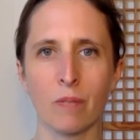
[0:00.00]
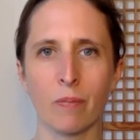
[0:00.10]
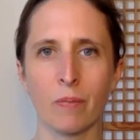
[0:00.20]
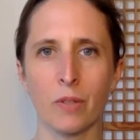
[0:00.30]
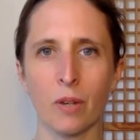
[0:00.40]

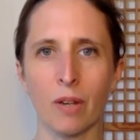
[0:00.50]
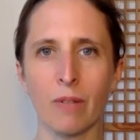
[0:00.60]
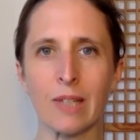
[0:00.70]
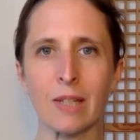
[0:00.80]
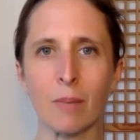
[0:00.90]
so giving
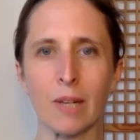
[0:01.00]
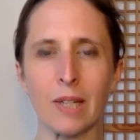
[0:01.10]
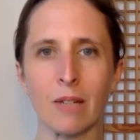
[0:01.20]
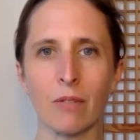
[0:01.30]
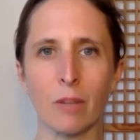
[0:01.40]

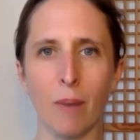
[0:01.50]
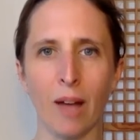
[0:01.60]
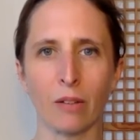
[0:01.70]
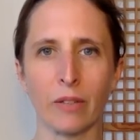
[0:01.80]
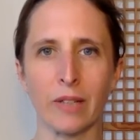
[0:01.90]
stability for the
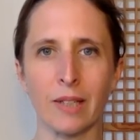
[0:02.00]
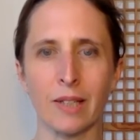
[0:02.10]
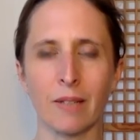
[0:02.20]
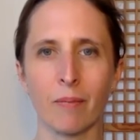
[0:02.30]
pelvis.